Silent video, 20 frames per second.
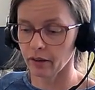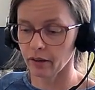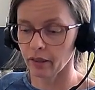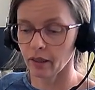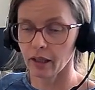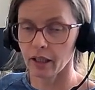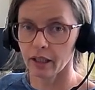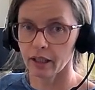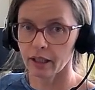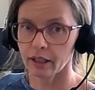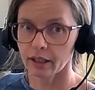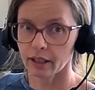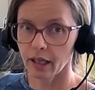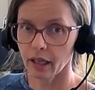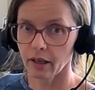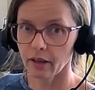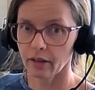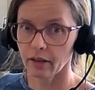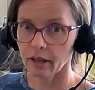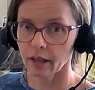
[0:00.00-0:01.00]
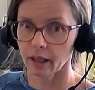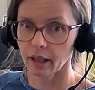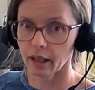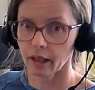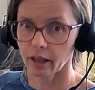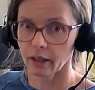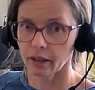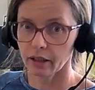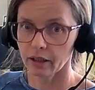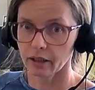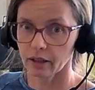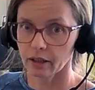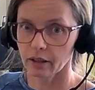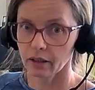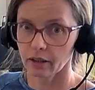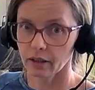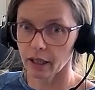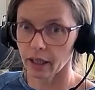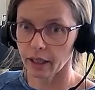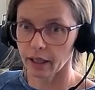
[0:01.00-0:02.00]
This area here is the
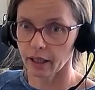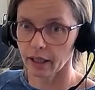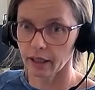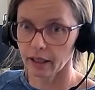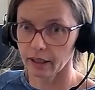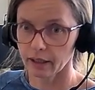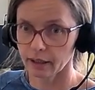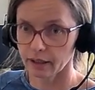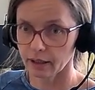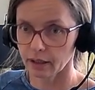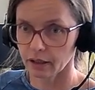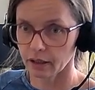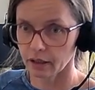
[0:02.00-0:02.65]
lightest.